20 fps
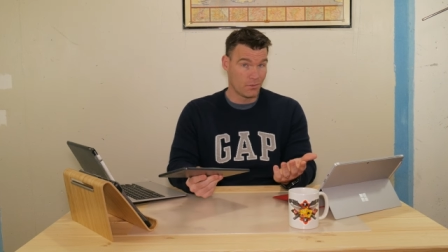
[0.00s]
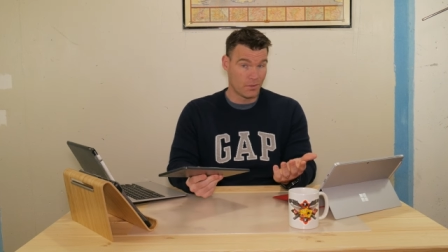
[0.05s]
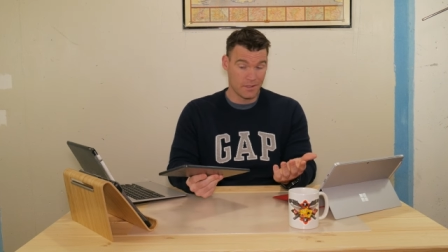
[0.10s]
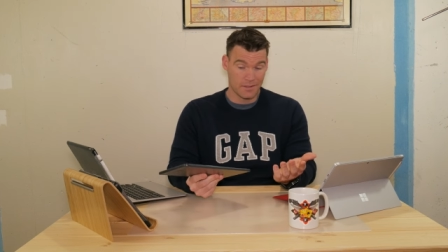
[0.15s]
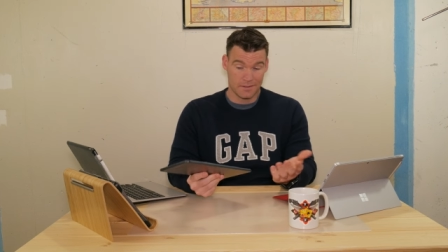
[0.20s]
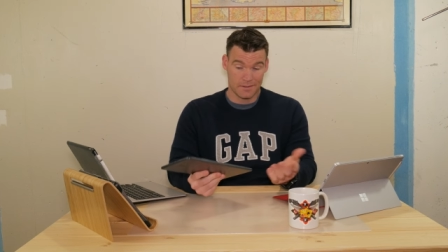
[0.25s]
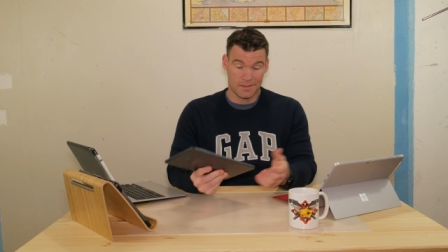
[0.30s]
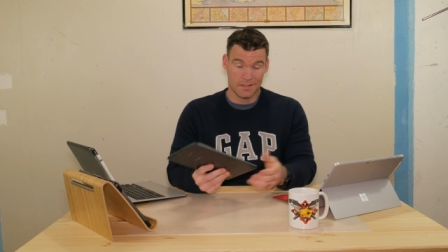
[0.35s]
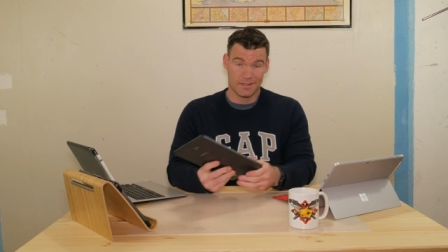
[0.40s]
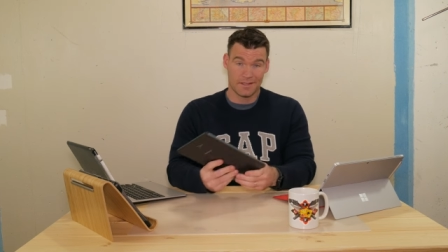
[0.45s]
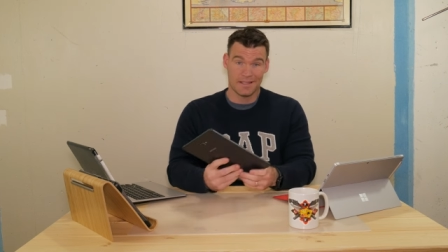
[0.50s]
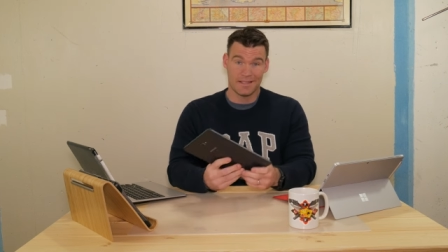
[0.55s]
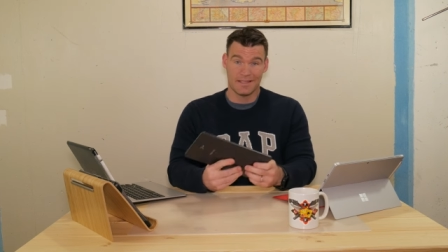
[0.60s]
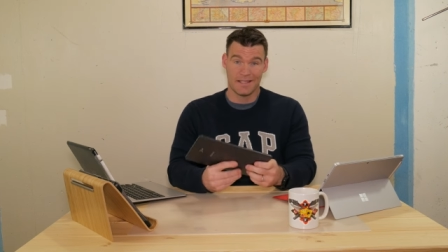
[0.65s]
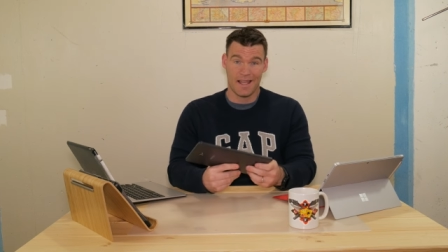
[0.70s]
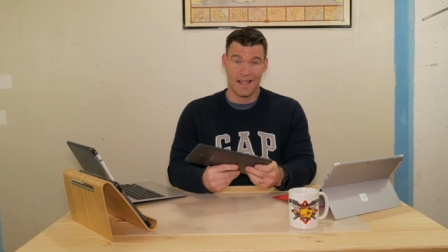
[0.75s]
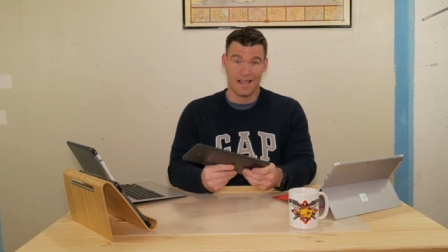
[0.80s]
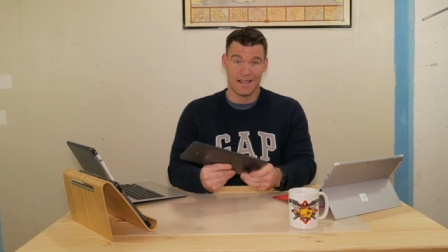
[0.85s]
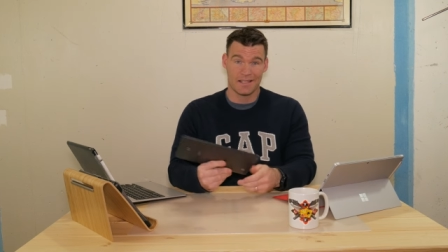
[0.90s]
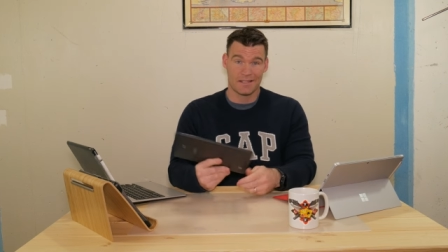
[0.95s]
was that this
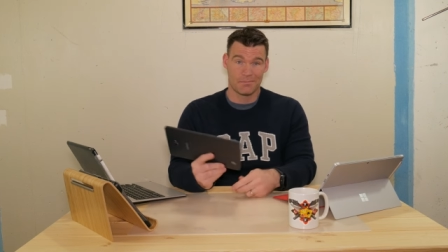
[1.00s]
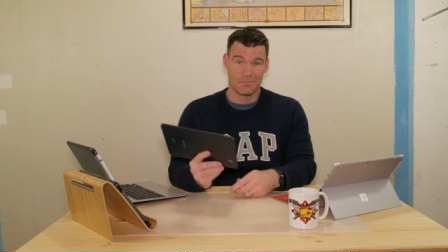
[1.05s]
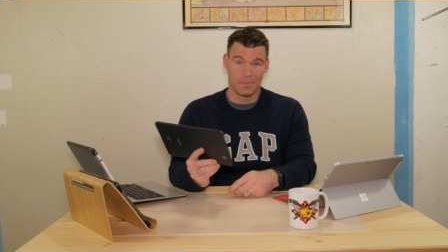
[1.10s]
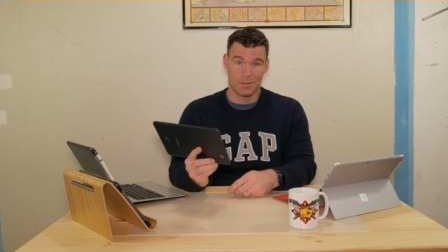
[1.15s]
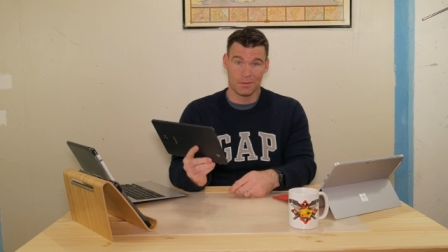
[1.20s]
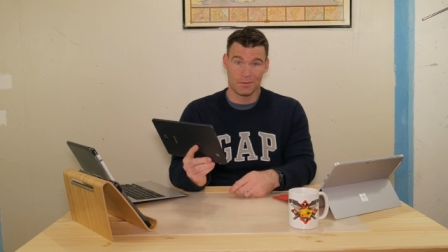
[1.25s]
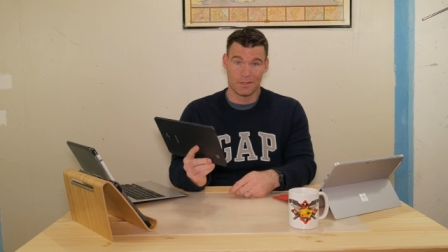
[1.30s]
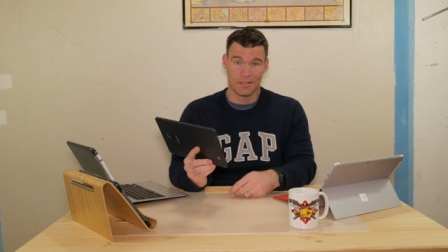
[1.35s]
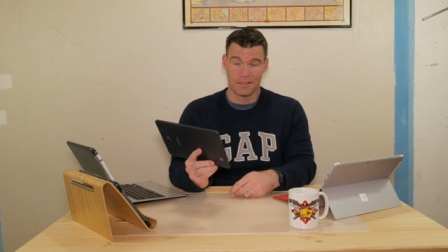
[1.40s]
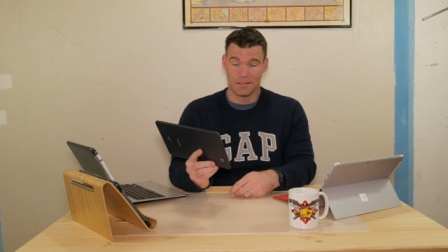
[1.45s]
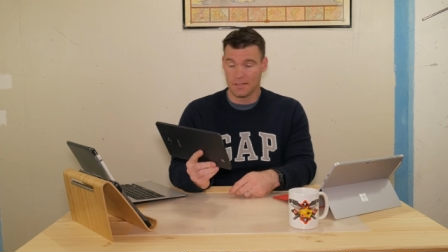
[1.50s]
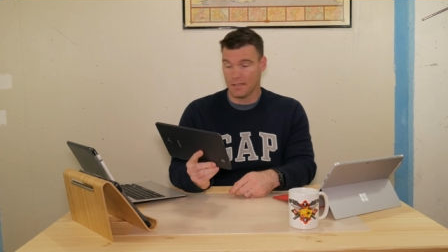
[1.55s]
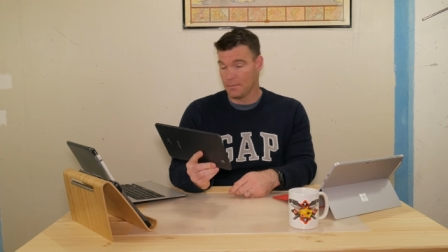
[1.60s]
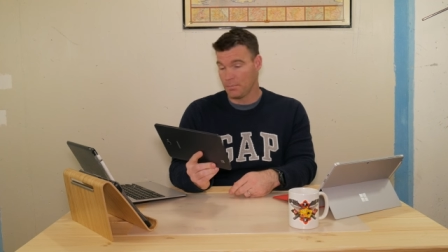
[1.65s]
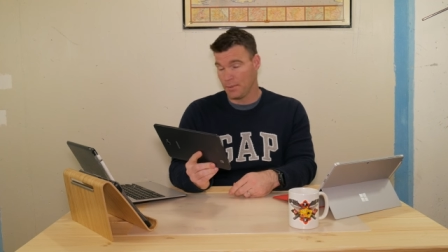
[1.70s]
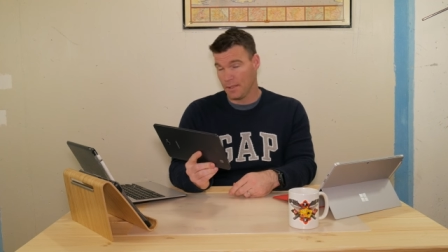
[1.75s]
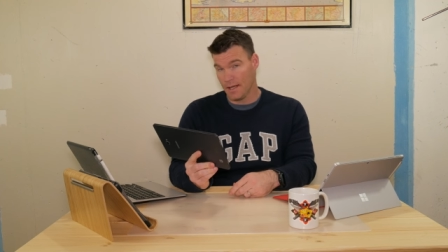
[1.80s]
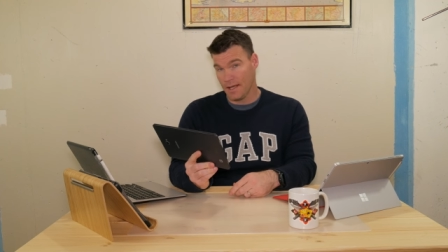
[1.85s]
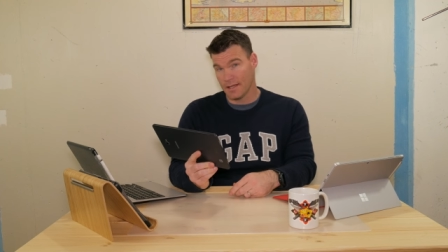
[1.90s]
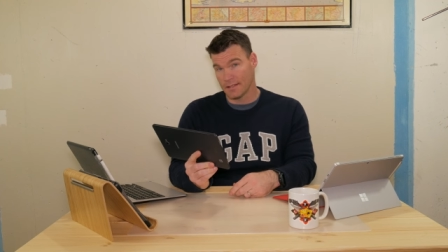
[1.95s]
has built-in
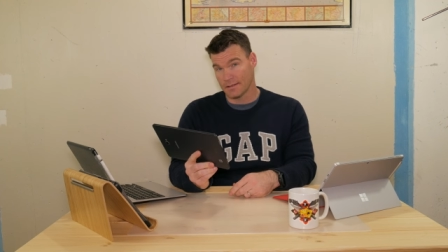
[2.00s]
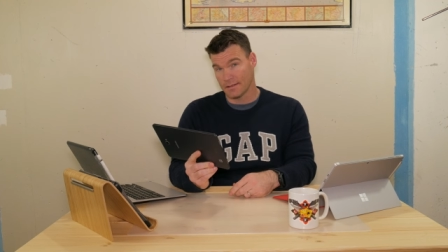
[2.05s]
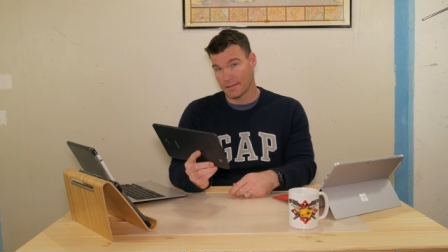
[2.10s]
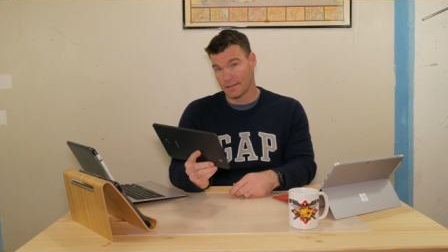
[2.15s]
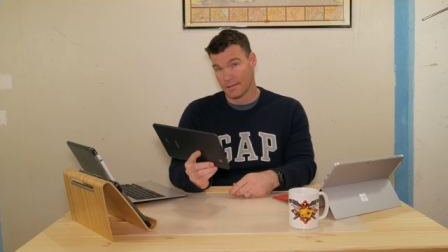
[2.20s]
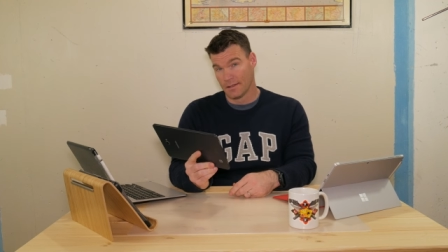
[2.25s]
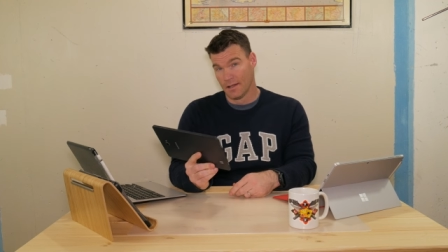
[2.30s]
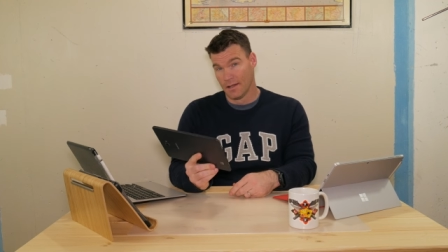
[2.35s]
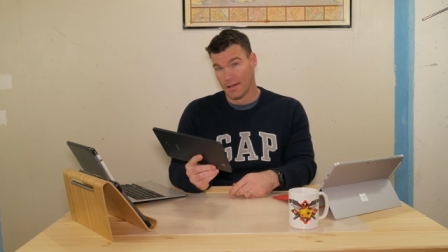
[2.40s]
GPS.